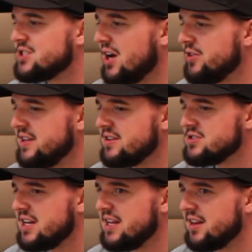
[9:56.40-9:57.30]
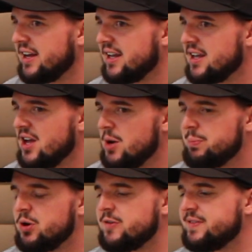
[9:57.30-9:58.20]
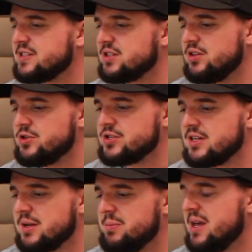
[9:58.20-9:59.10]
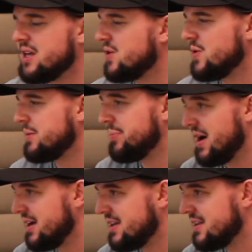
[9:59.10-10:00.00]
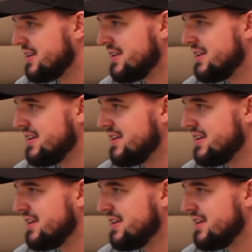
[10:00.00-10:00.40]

And so I don't think there's any like perfect solution to make a quick buck,